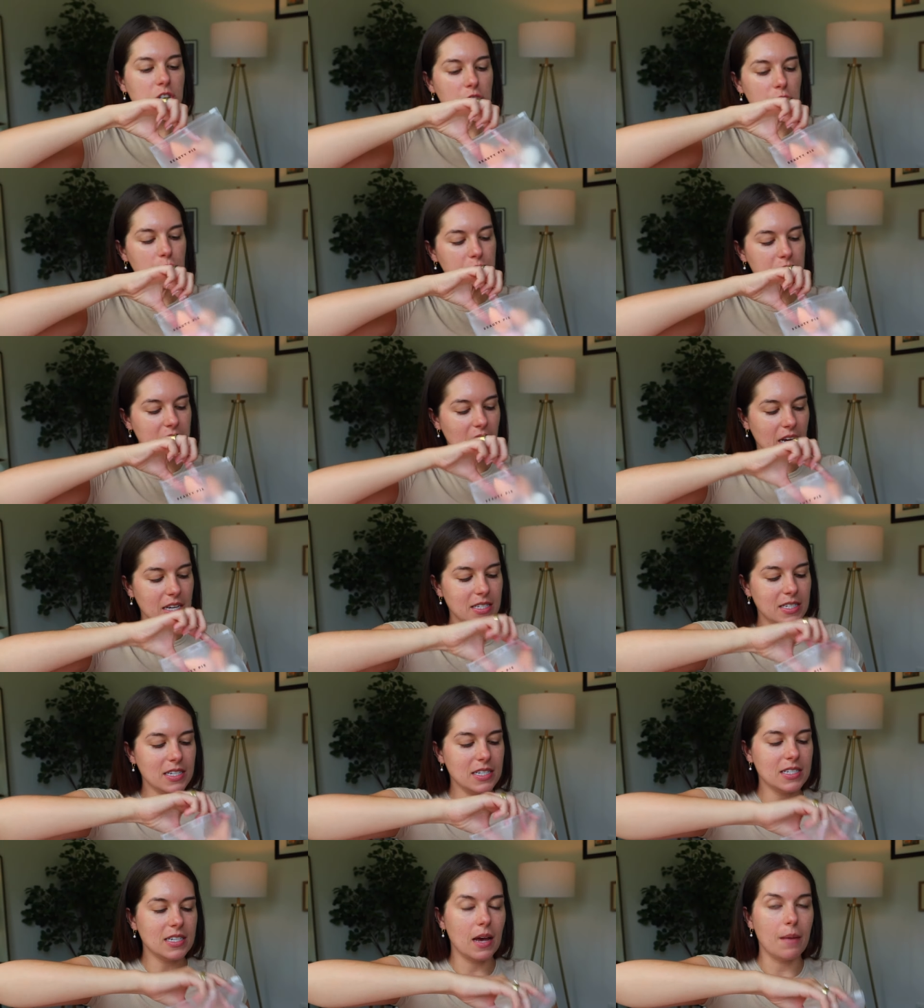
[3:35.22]
two
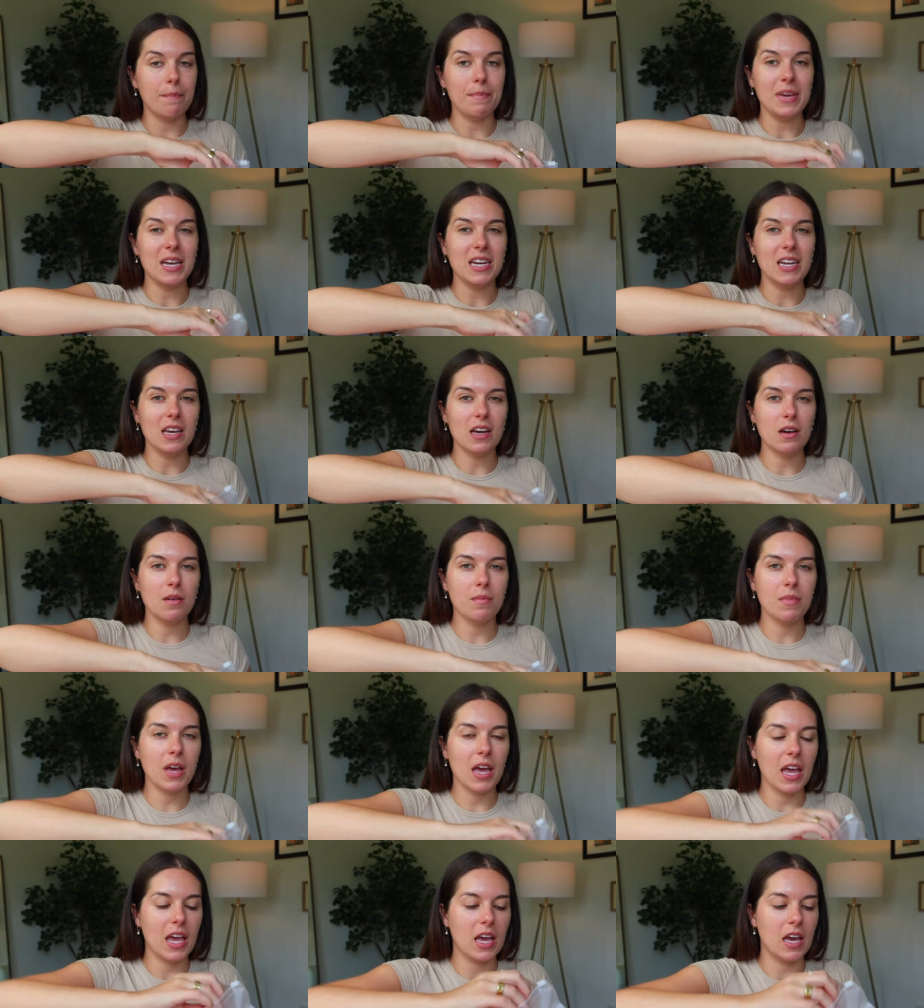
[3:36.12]
sizes, a medium
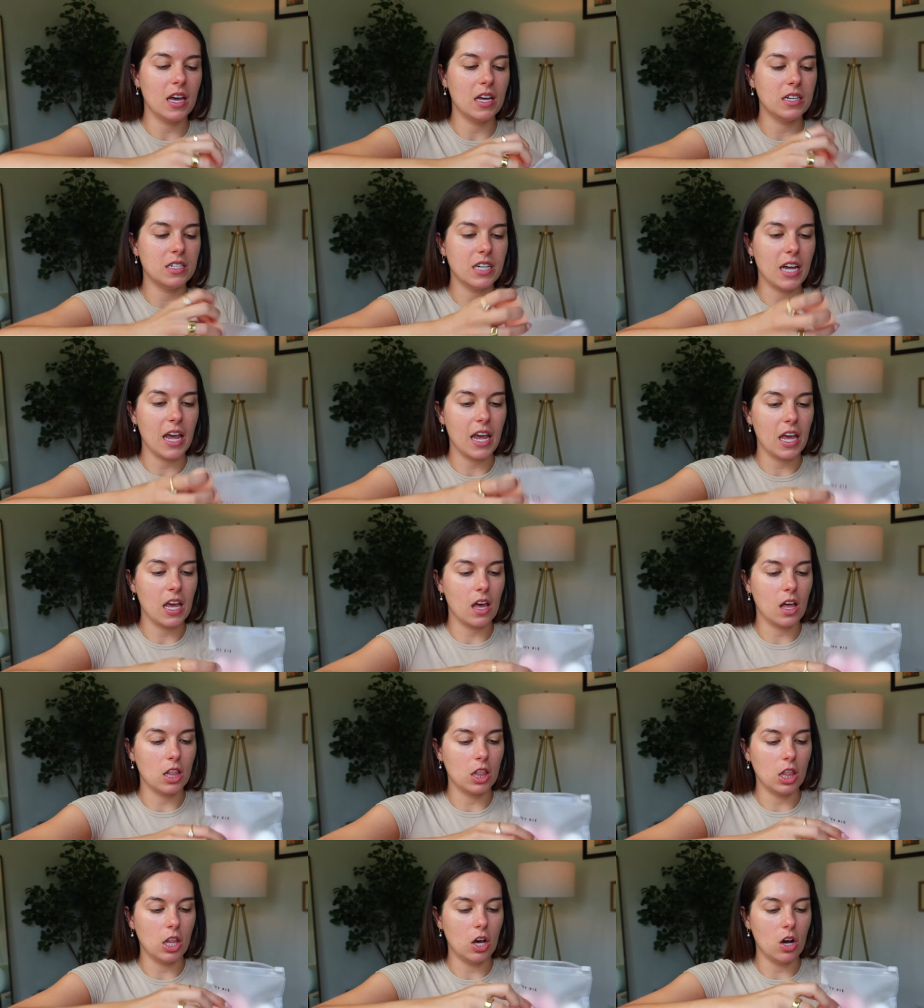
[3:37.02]
and a
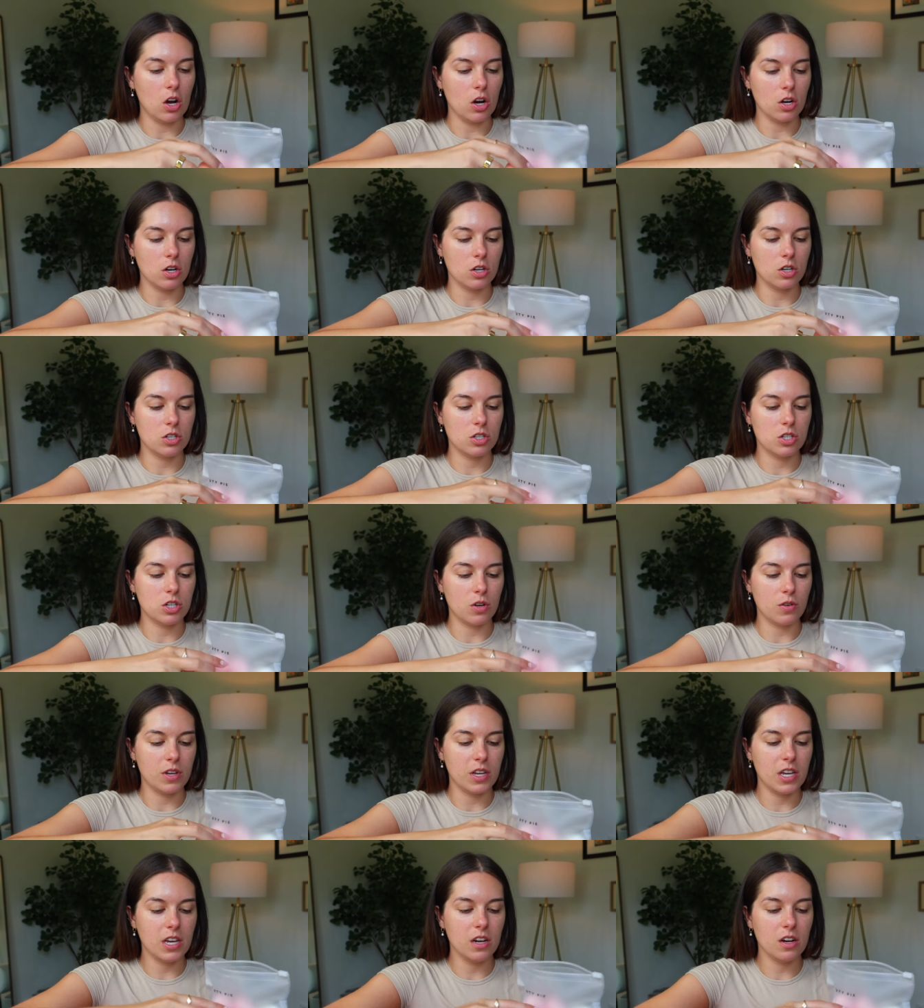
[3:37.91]
large. So
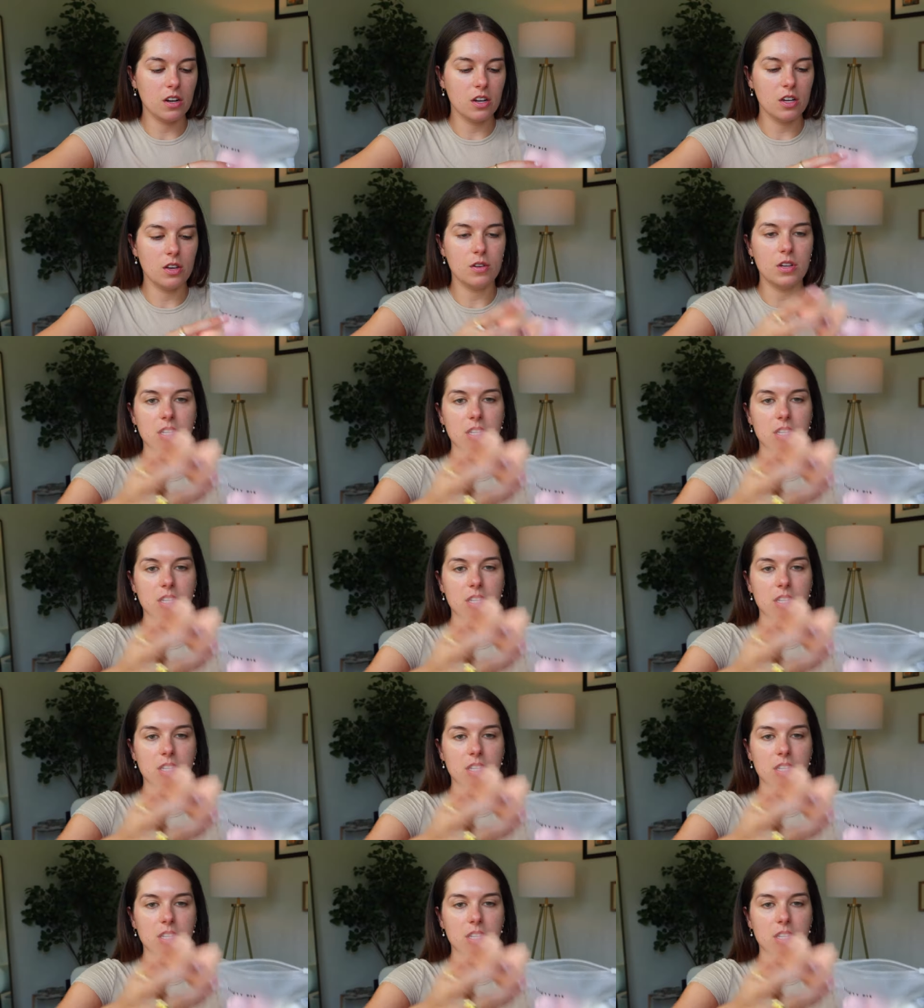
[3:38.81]
here you